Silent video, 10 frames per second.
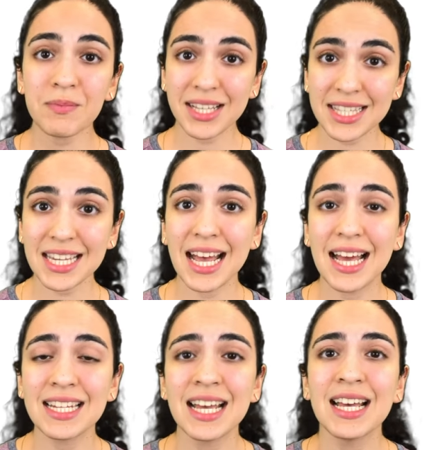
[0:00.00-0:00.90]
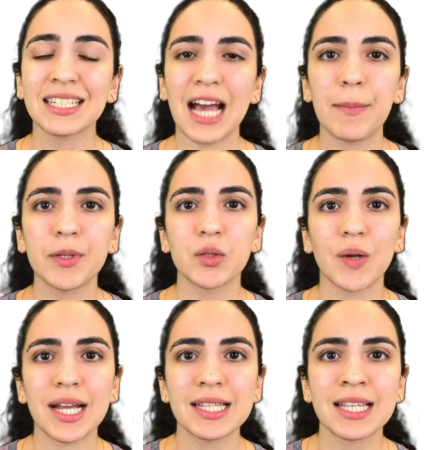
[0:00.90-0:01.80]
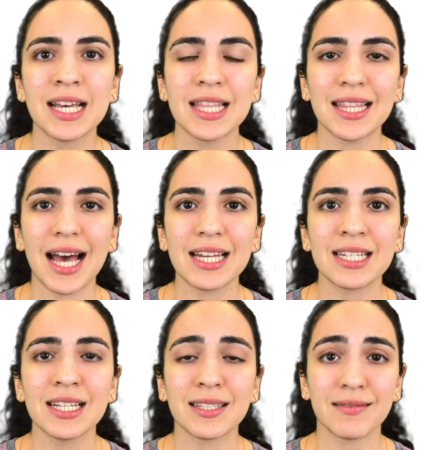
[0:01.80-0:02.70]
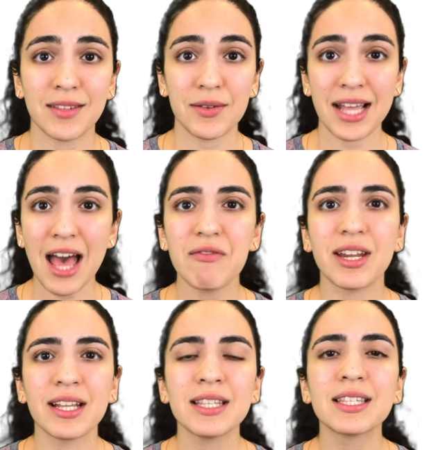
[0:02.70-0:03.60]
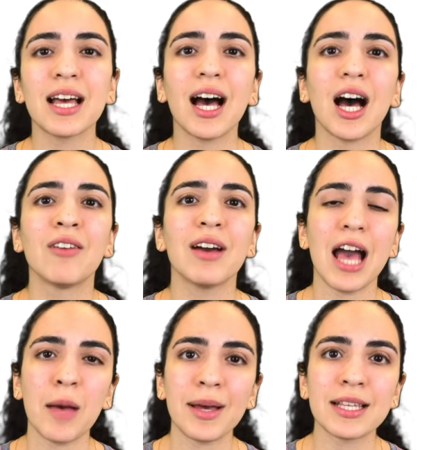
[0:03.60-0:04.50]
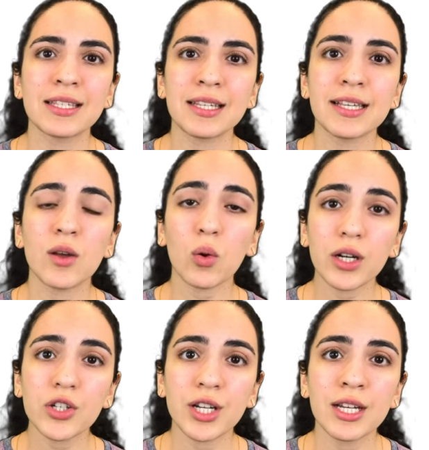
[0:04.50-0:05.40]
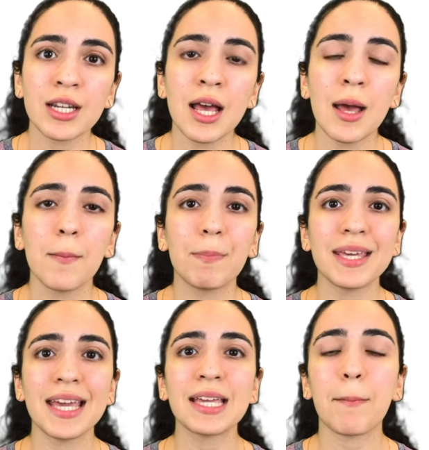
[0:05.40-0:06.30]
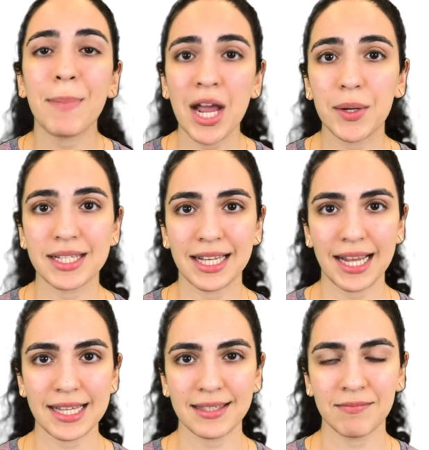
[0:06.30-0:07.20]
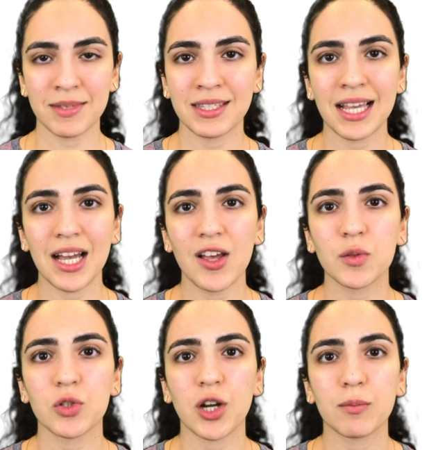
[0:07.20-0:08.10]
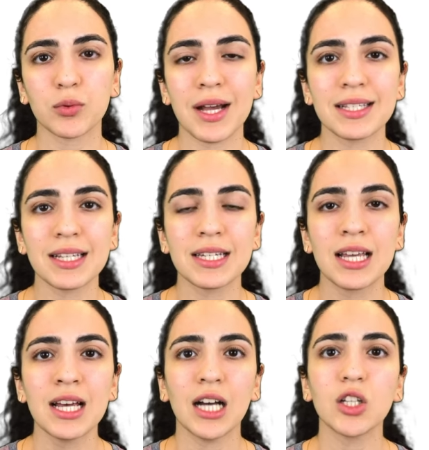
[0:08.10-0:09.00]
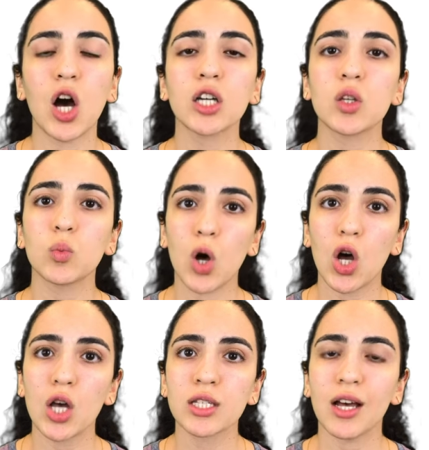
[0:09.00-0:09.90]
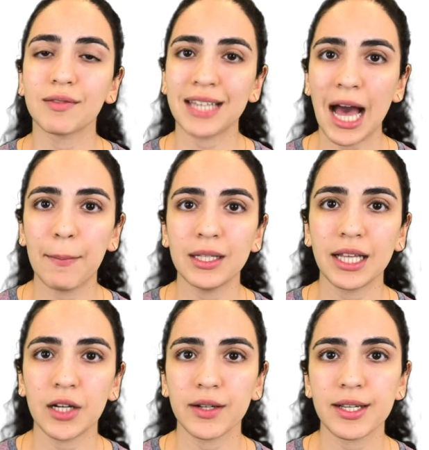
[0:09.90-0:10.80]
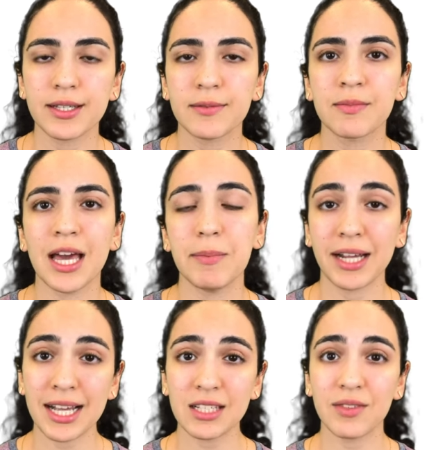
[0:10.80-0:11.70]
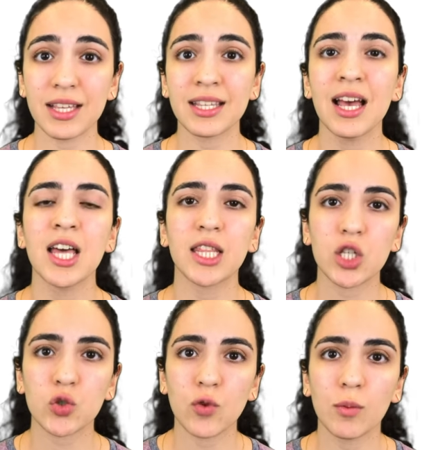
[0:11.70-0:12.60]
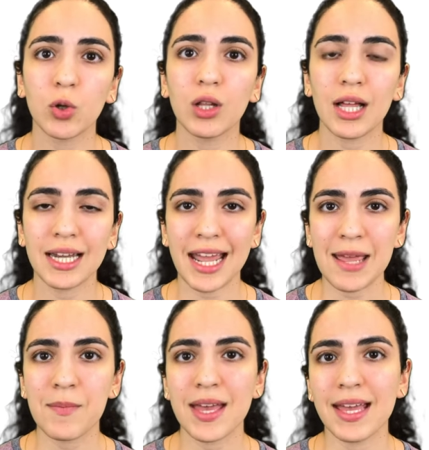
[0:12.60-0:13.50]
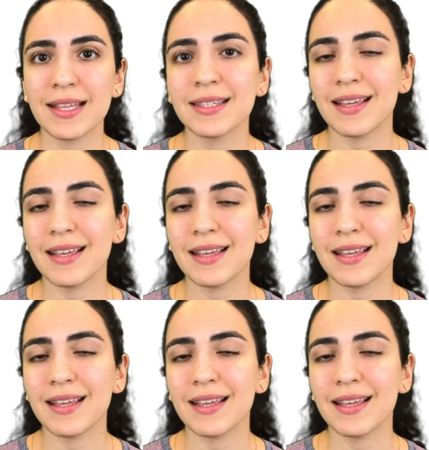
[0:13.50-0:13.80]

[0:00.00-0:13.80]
Instead, Caplan writes that there's evidence of M S C's origin being parasites, cells which are present along the walls of capillaries. And because of this, the stromal name is